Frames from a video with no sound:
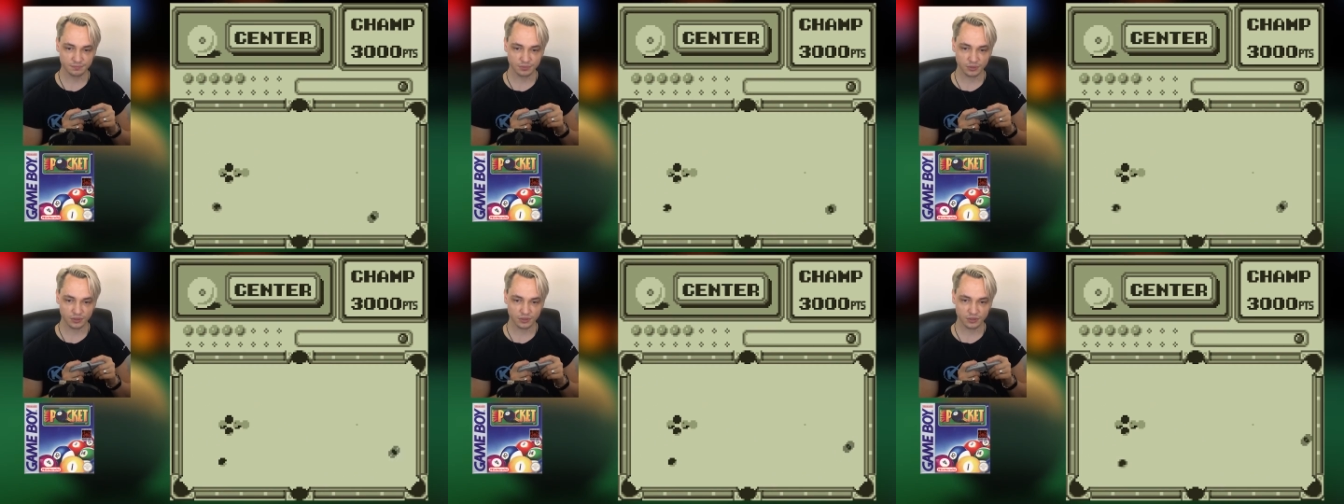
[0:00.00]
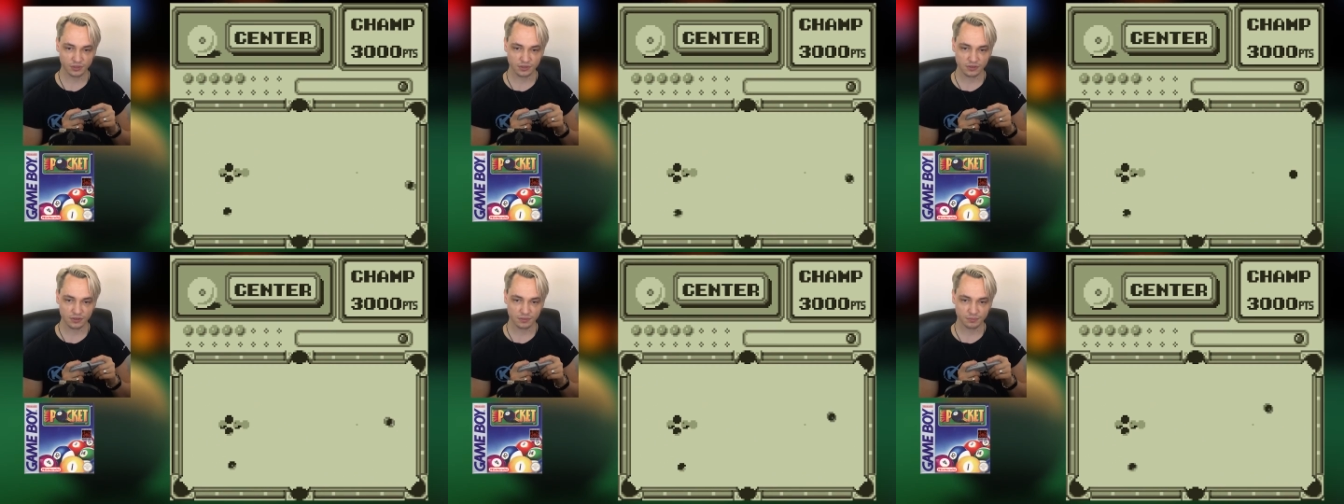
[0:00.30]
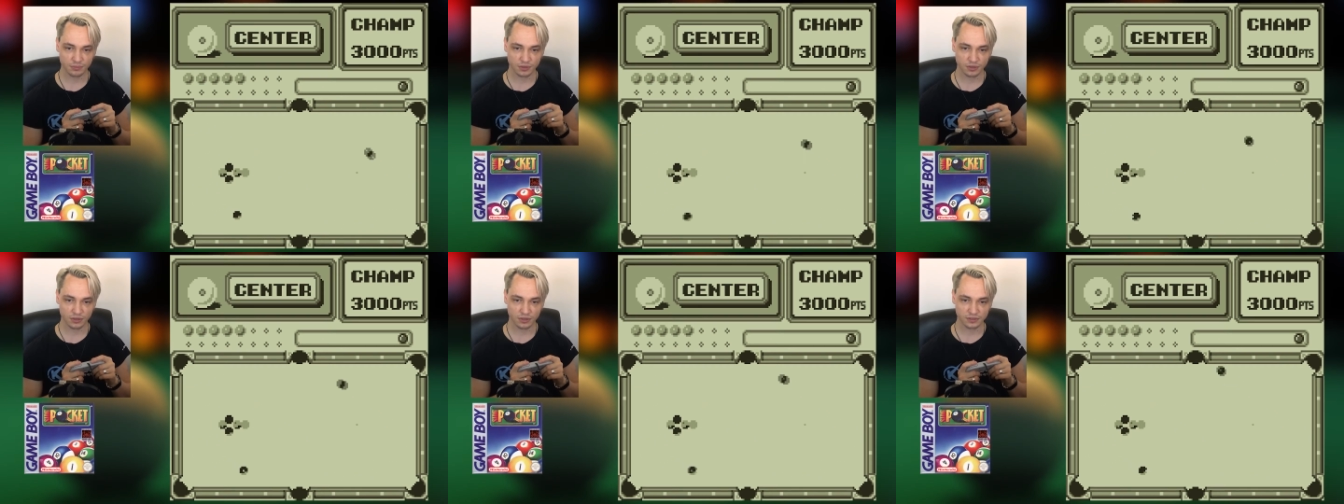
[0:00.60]
Pocket all the
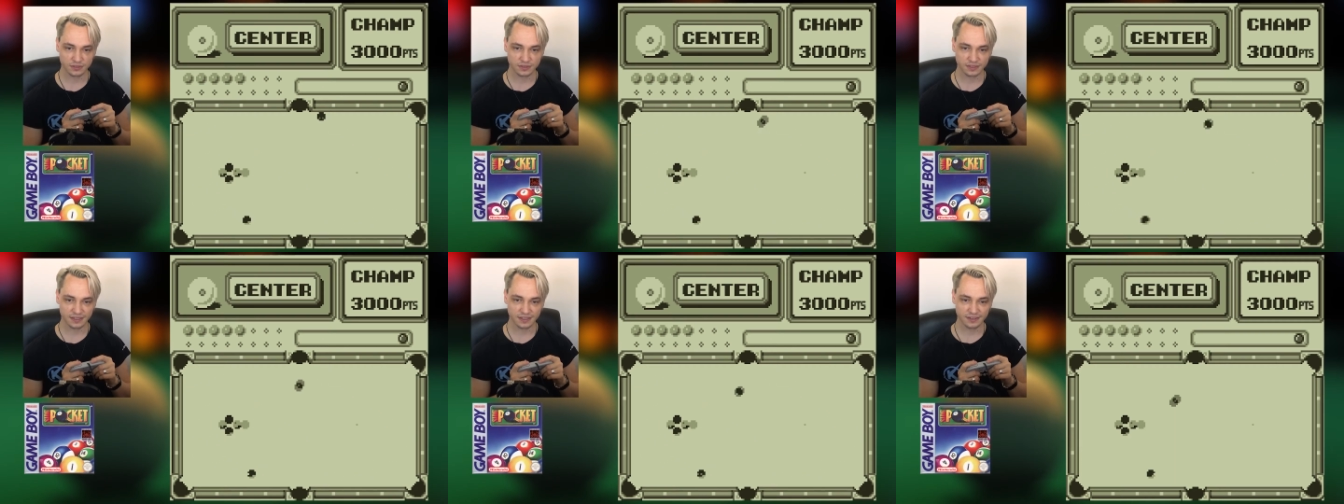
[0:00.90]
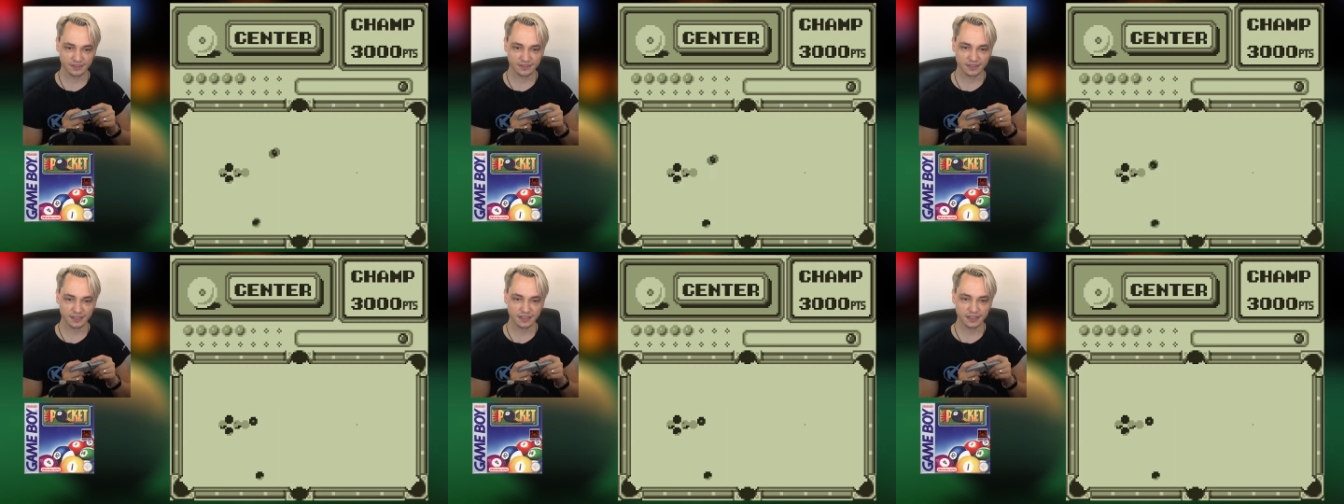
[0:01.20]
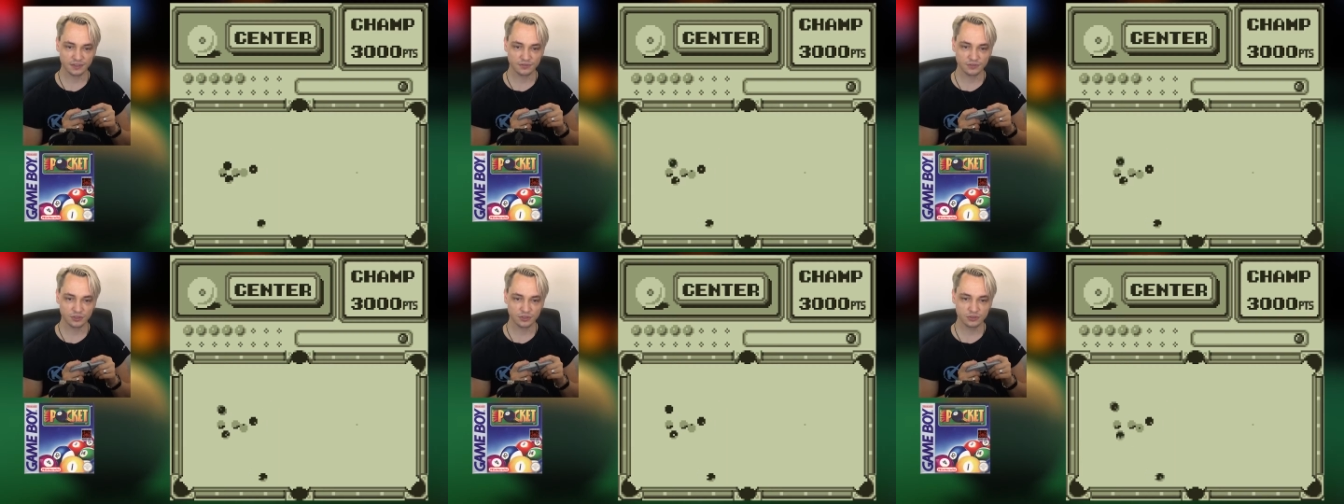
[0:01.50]
balls. And I
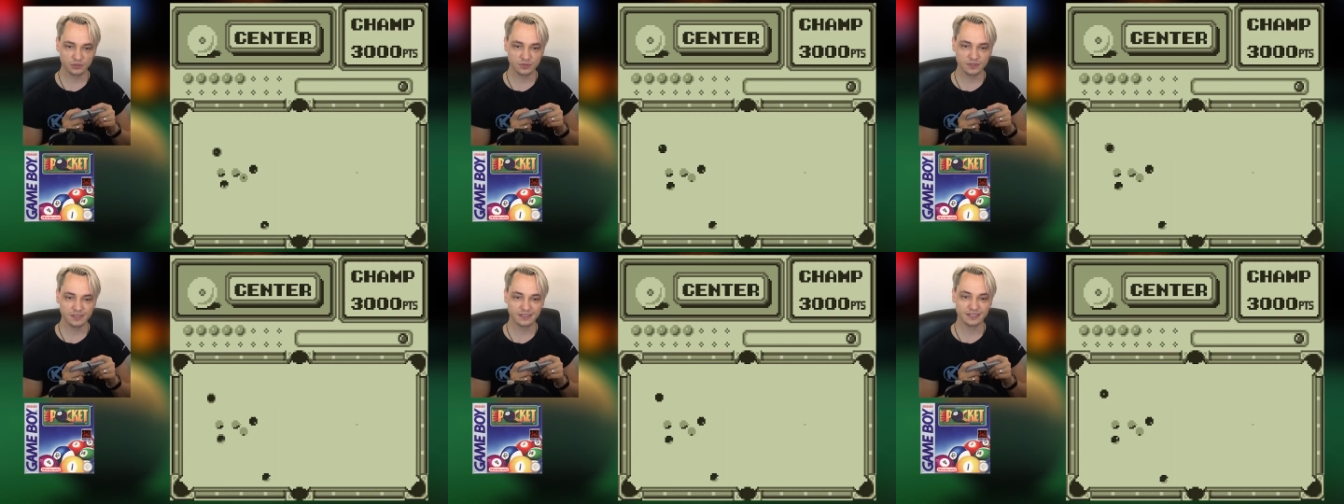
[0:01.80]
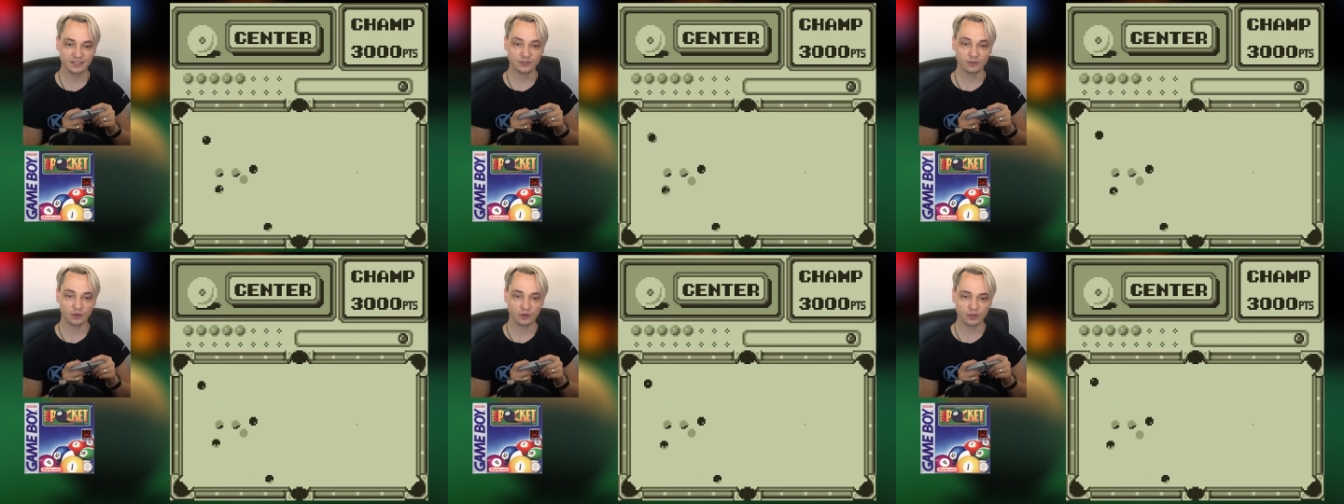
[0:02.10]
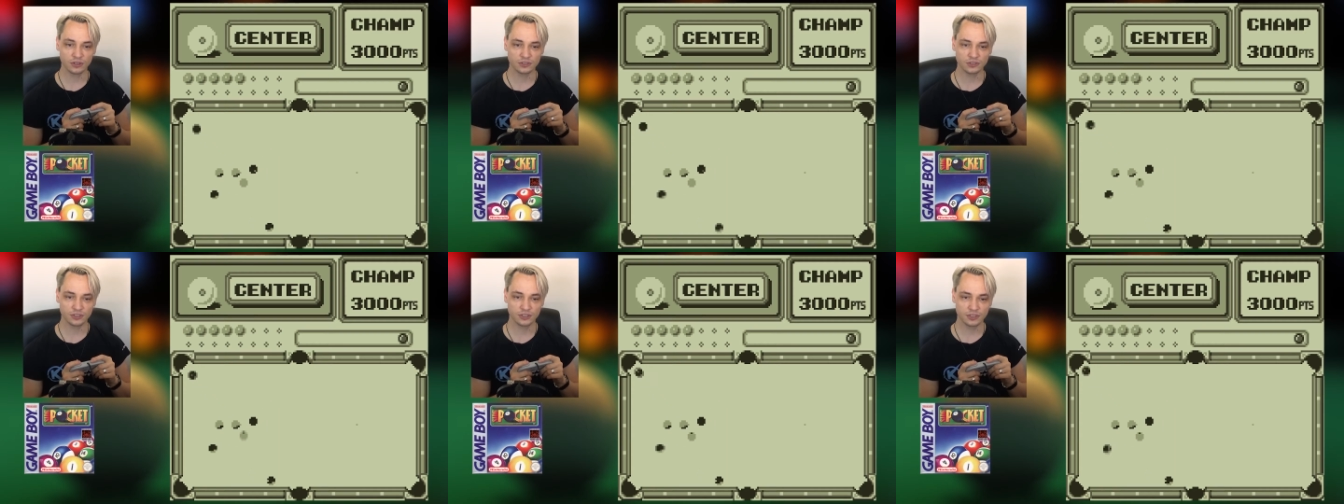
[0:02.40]
think if you do it in
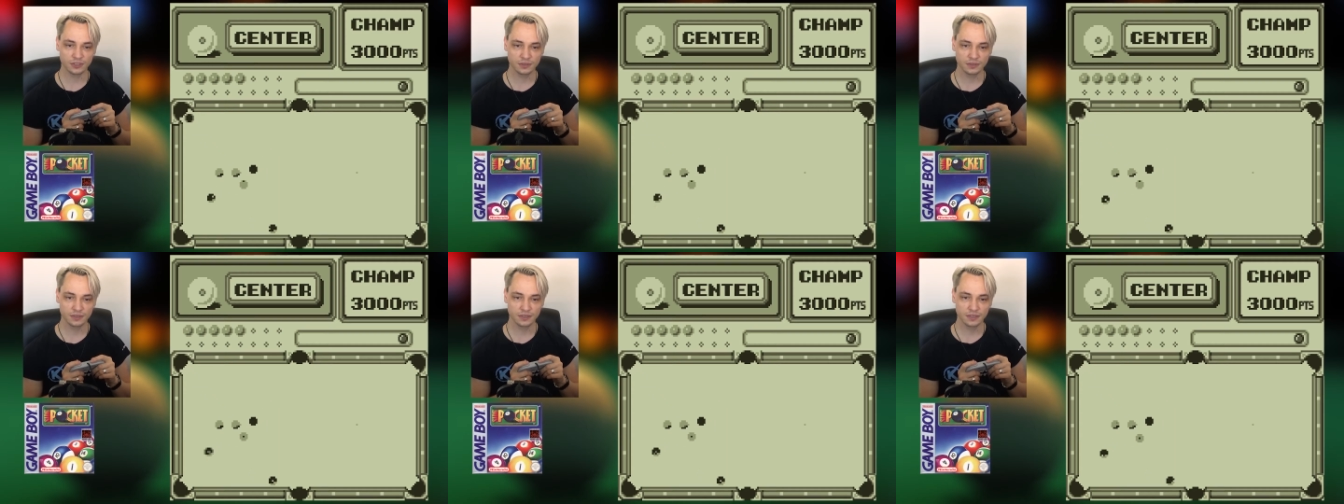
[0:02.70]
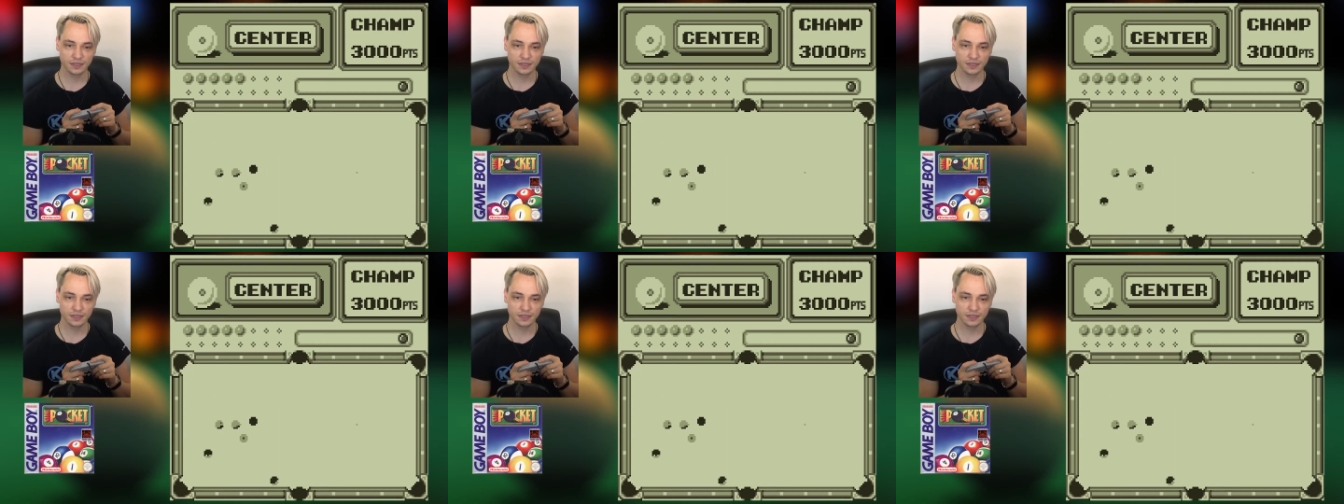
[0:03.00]
order,